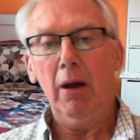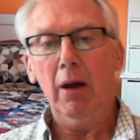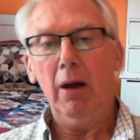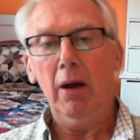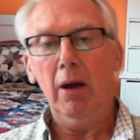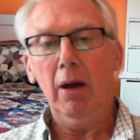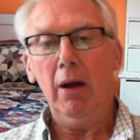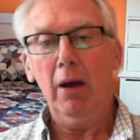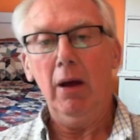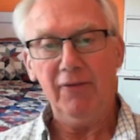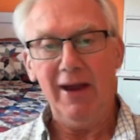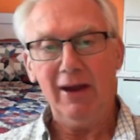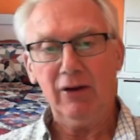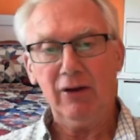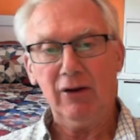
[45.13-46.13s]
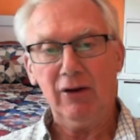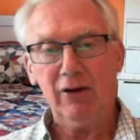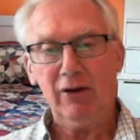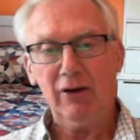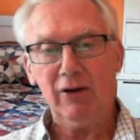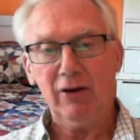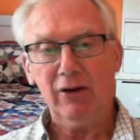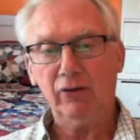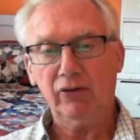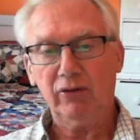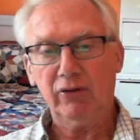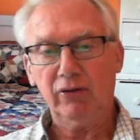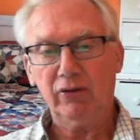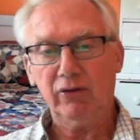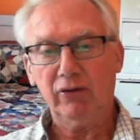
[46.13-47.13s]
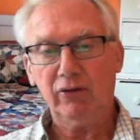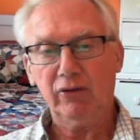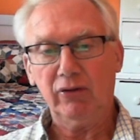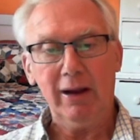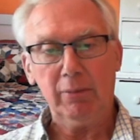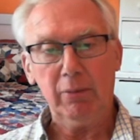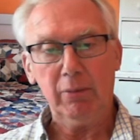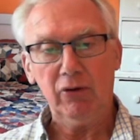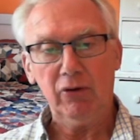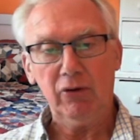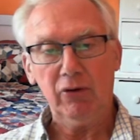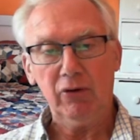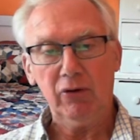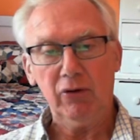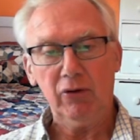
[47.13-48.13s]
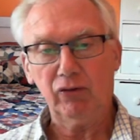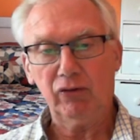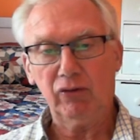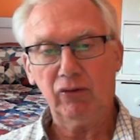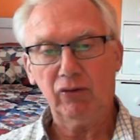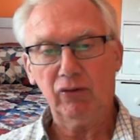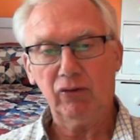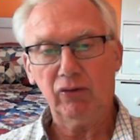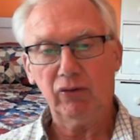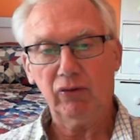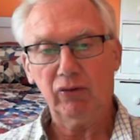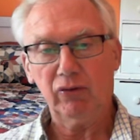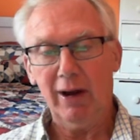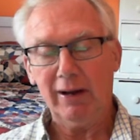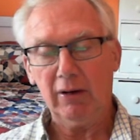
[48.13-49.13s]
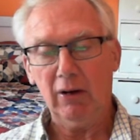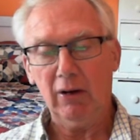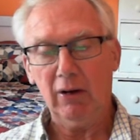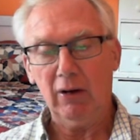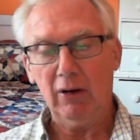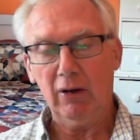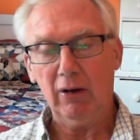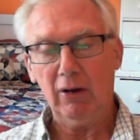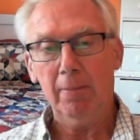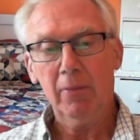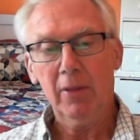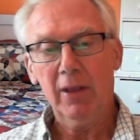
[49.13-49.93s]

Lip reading: manufacturing costs, direct materials, direct labor,